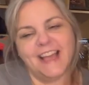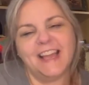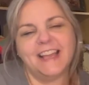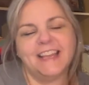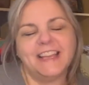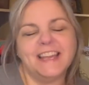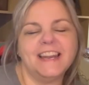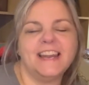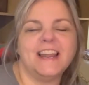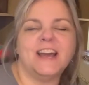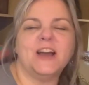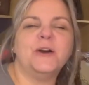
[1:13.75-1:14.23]

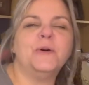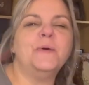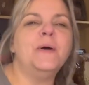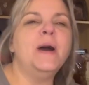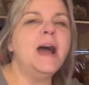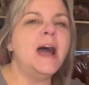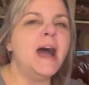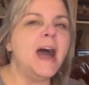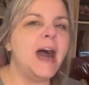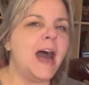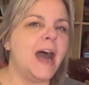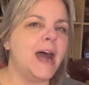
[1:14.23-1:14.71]
You know,
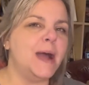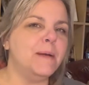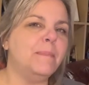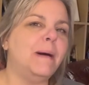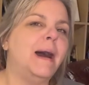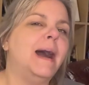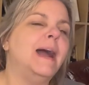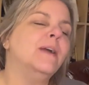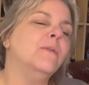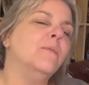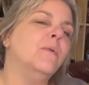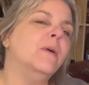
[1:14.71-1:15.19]
I
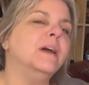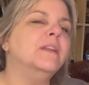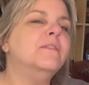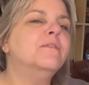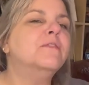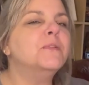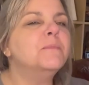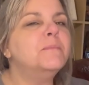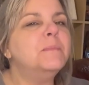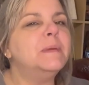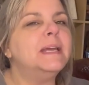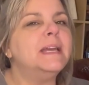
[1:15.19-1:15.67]
buy one
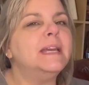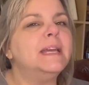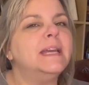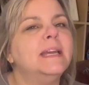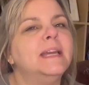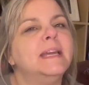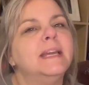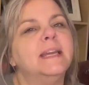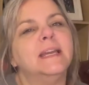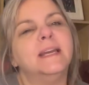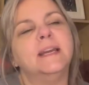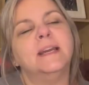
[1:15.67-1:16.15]
for
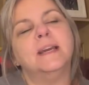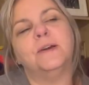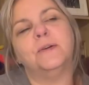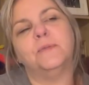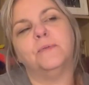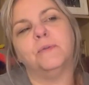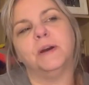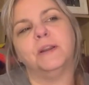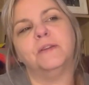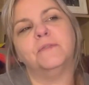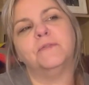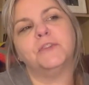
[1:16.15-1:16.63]
me,
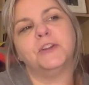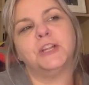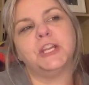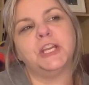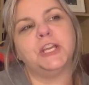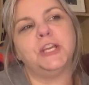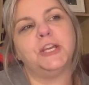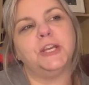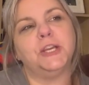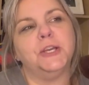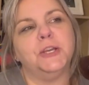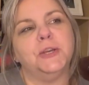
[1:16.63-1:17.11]
one for
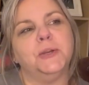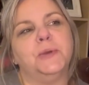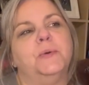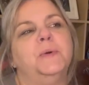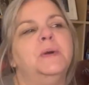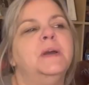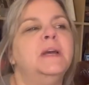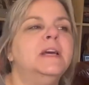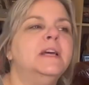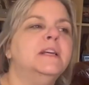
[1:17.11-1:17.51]
you,